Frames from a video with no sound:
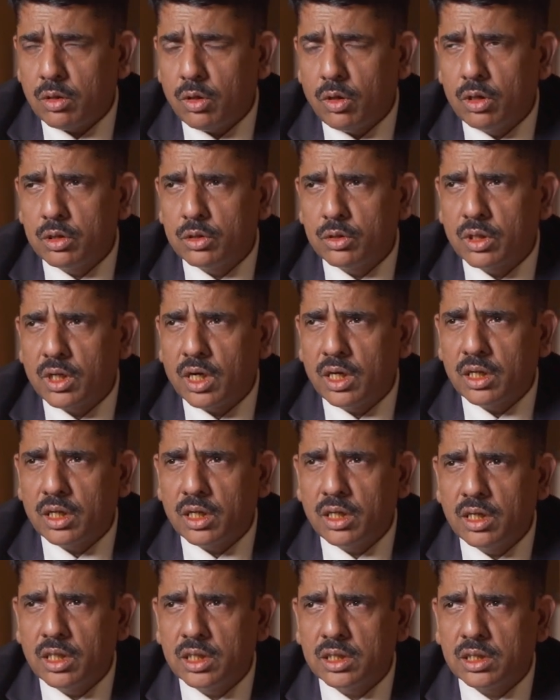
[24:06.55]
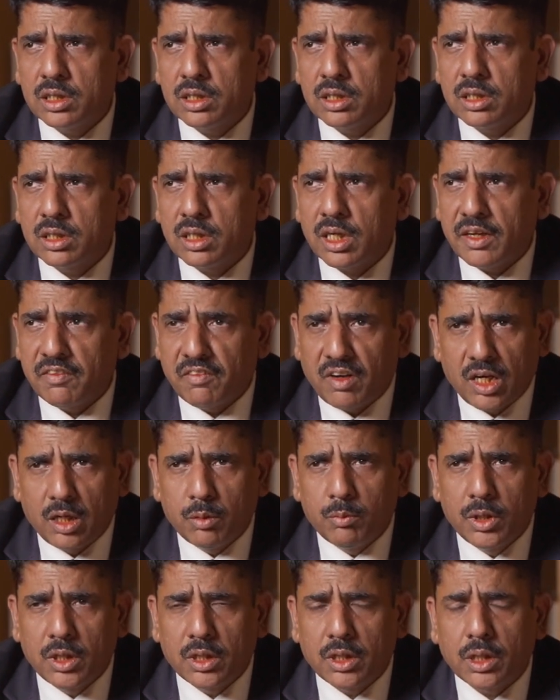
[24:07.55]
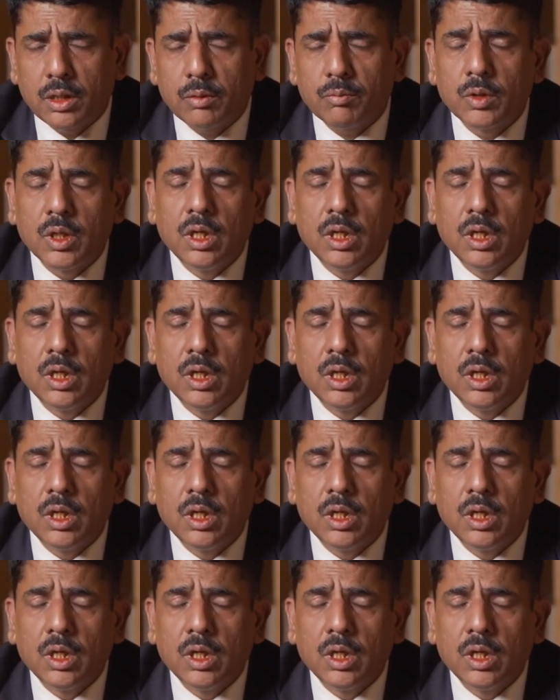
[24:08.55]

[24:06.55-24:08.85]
Also containers availability,